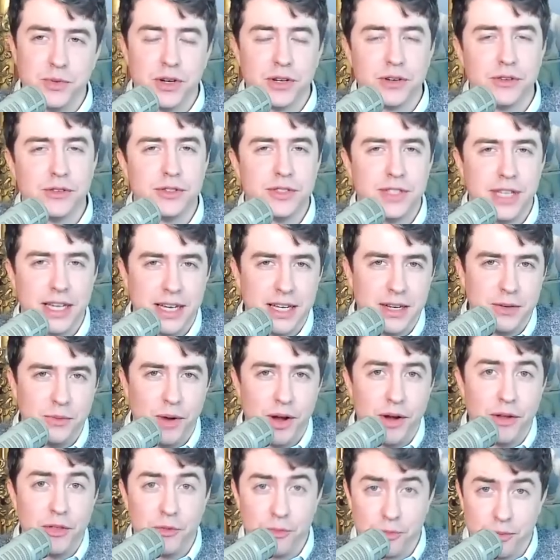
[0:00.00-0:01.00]
We understand
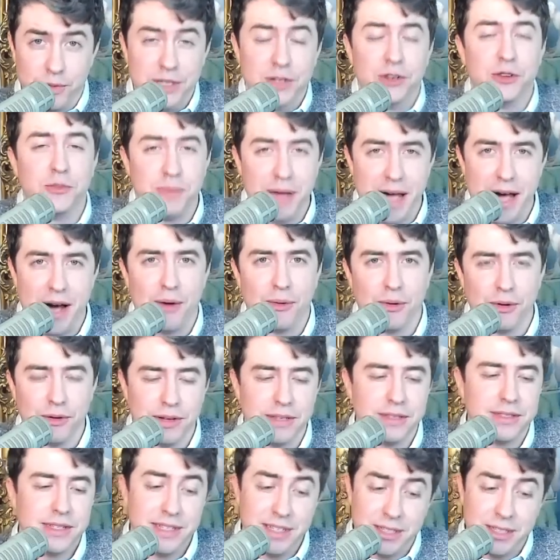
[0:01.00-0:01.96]
where the real power is,